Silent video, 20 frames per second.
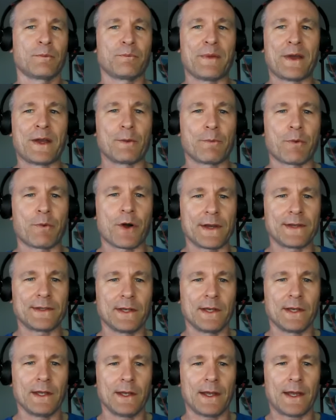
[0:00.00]
better
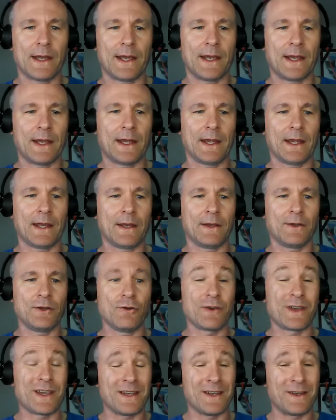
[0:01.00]
pricing, and
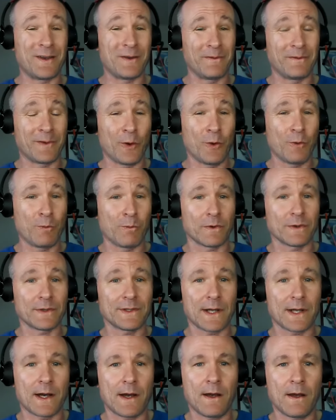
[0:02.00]
you can devote more
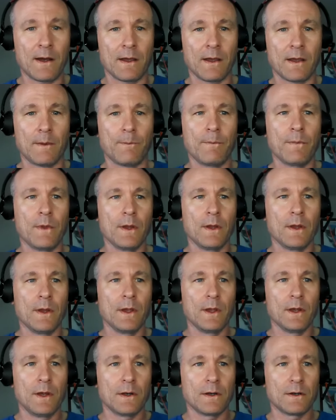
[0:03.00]
time
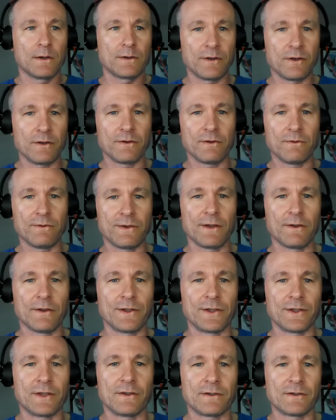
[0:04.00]
to your due
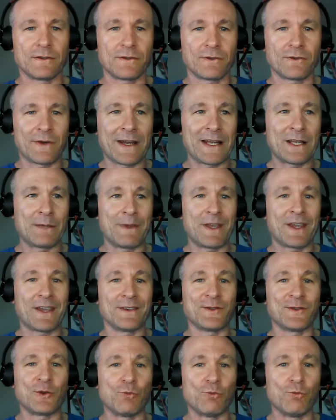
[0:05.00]
diligence and screening
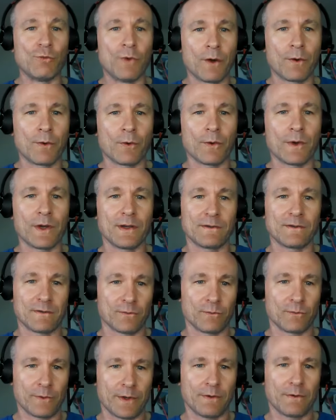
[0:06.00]
because it's
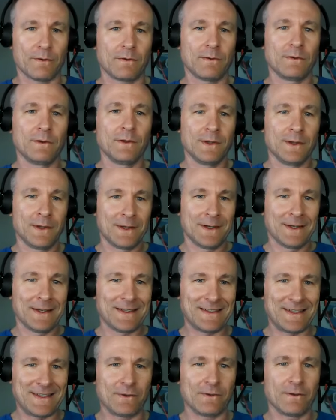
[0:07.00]
a real
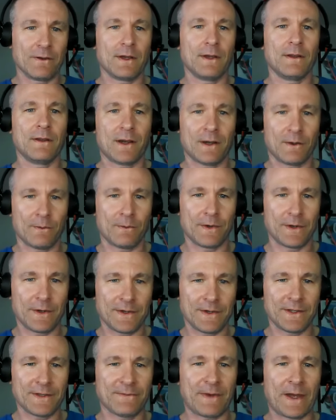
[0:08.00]
deal and not one
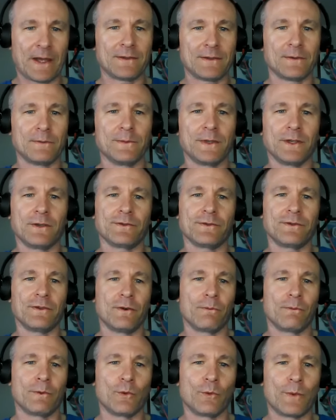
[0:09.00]
of these phantom deals.
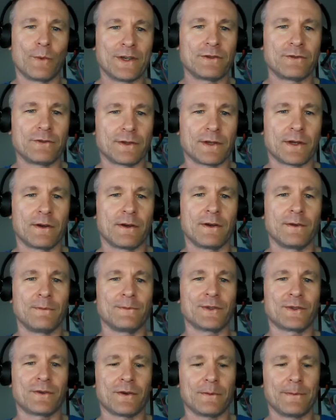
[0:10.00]
You don't want to waste your
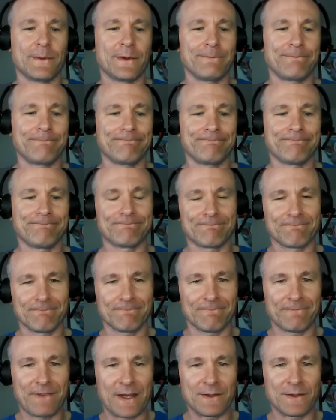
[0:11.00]
time scrubbing
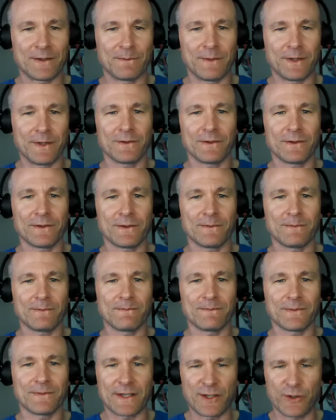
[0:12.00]
phantom deals.
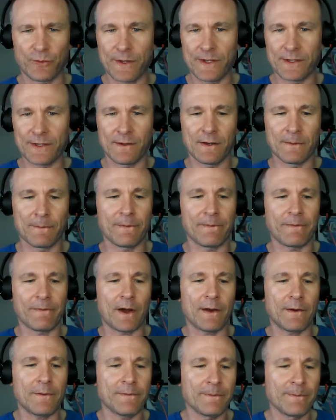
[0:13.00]
So that's reason number
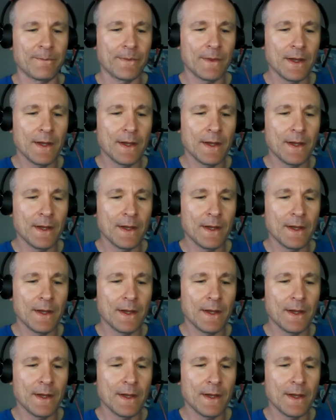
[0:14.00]
five.